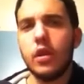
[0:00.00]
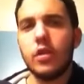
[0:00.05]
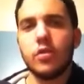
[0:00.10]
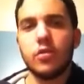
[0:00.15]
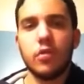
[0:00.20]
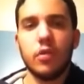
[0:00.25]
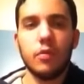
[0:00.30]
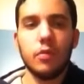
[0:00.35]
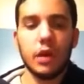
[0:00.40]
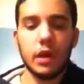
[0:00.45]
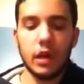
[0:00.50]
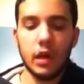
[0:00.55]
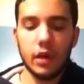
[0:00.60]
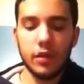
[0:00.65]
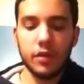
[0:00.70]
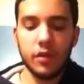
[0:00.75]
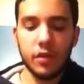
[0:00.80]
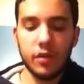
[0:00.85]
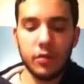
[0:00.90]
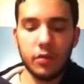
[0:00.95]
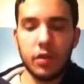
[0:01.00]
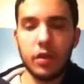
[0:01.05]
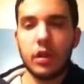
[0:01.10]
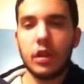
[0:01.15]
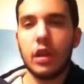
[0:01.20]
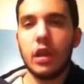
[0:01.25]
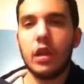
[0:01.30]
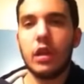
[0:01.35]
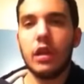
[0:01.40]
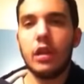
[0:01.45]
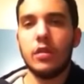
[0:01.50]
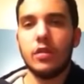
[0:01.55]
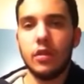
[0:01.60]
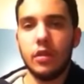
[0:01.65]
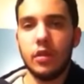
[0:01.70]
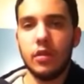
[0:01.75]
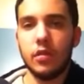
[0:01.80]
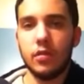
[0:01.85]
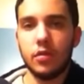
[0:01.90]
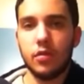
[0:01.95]
So my guess is we're going to get a
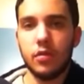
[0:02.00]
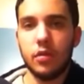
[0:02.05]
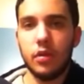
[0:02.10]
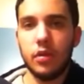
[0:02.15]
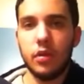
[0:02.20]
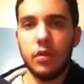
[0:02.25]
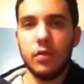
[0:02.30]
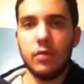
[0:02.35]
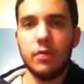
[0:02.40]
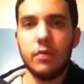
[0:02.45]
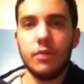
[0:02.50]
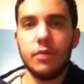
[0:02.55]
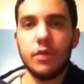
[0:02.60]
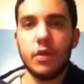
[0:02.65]
TLC